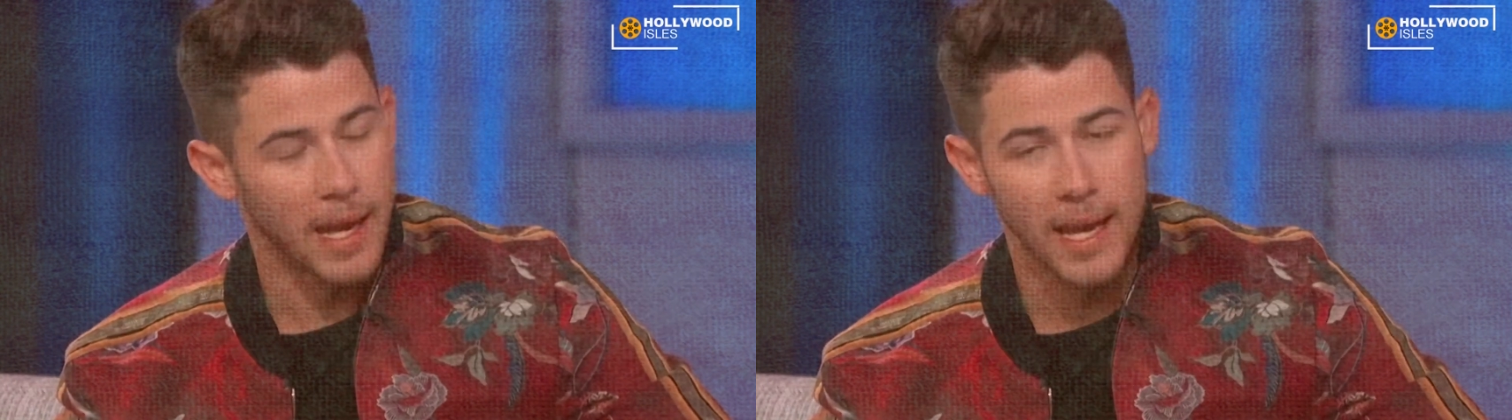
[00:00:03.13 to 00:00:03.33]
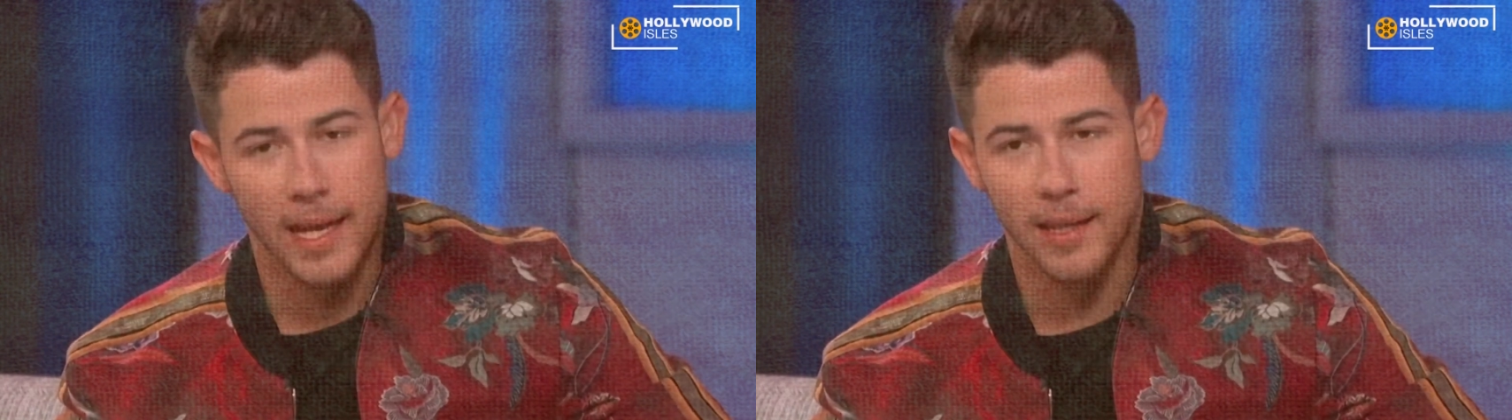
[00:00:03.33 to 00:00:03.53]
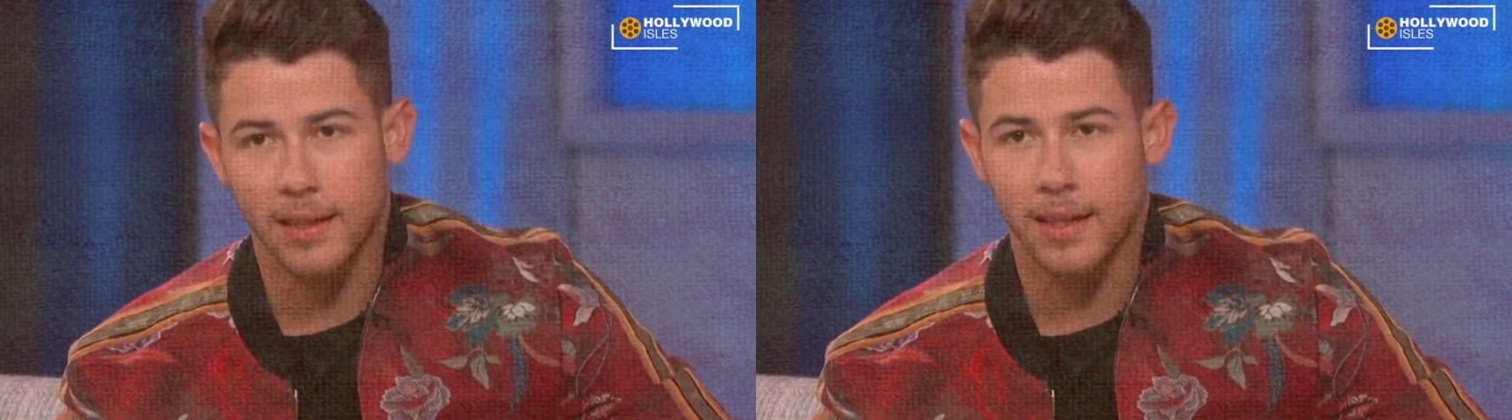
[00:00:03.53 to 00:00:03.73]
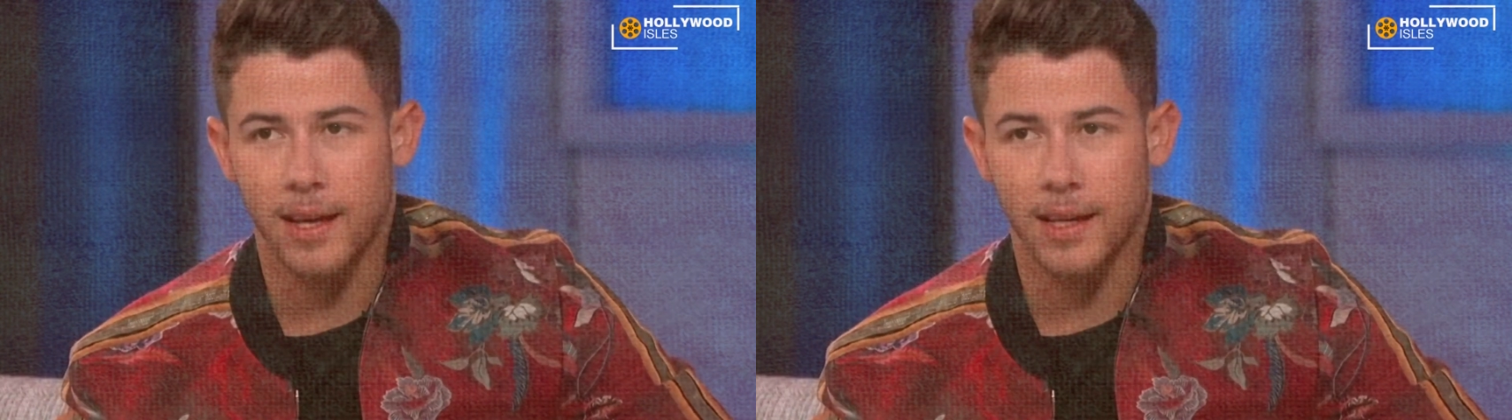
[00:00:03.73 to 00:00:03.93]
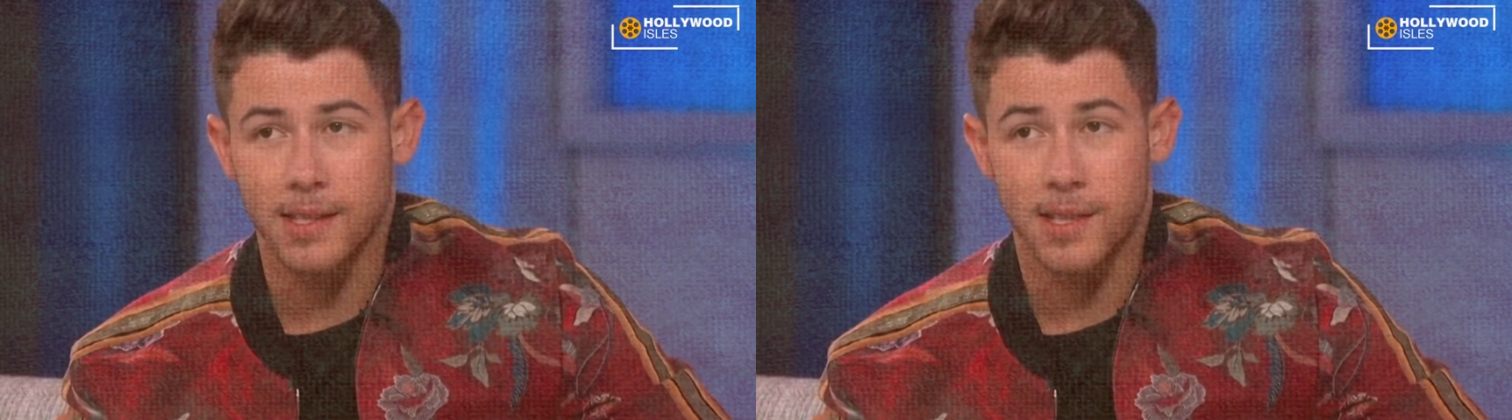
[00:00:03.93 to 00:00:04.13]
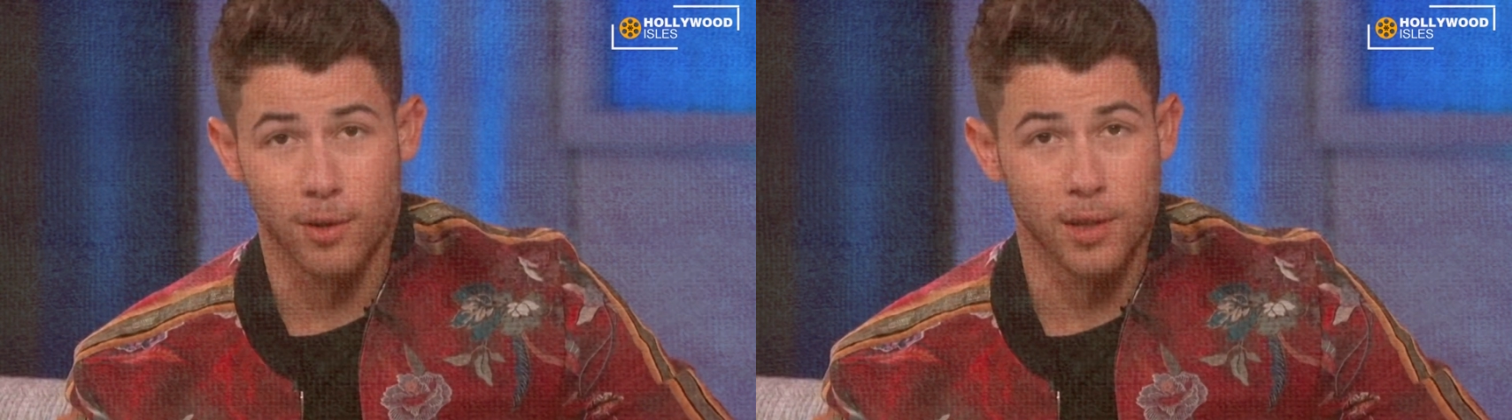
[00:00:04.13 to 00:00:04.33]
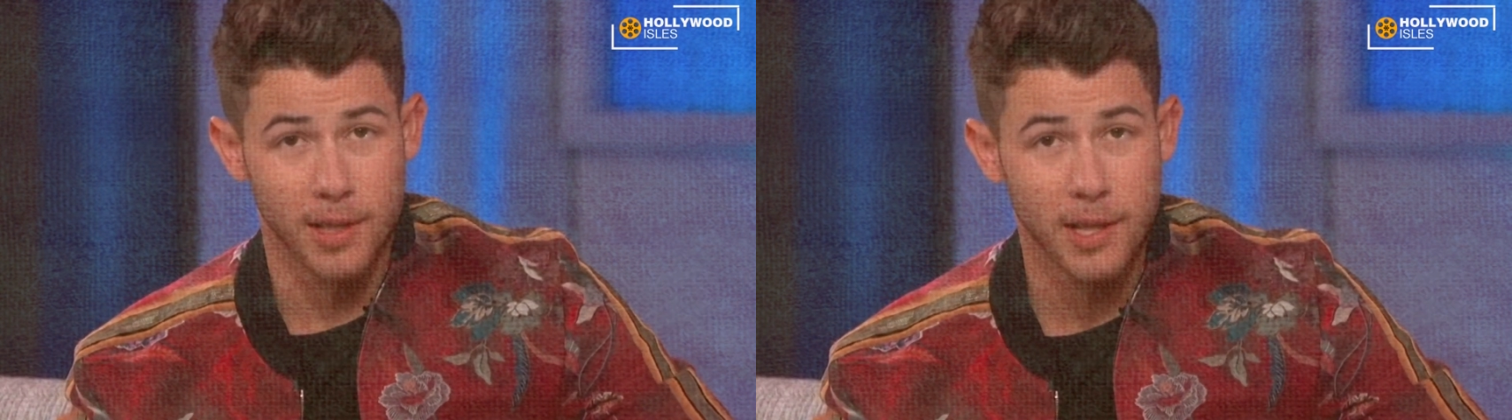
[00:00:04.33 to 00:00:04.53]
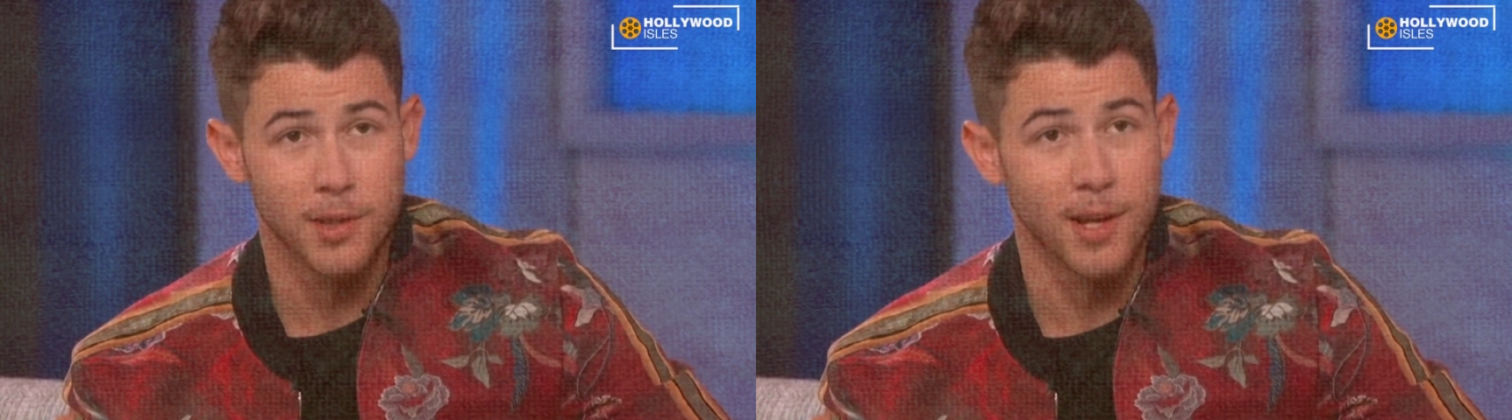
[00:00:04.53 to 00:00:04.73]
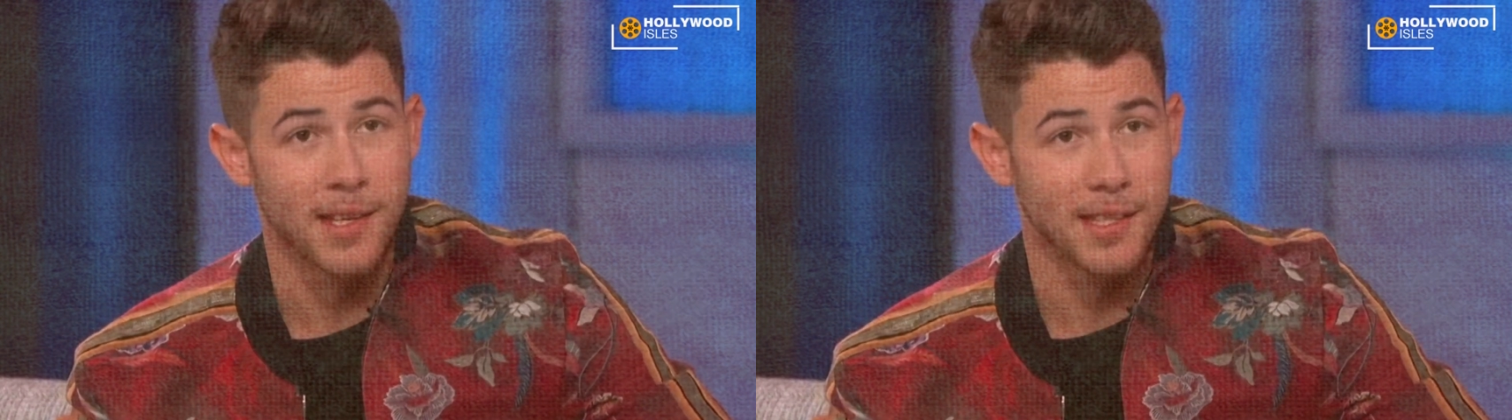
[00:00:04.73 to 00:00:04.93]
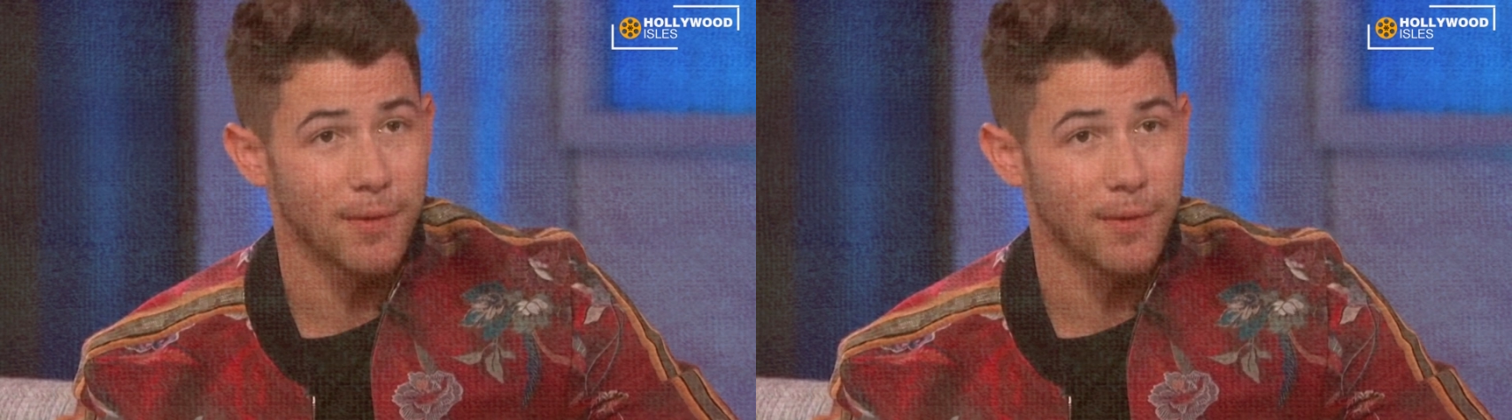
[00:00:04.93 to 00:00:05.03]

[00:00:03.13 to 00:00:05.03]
And uh, he said, I'll connect you guys.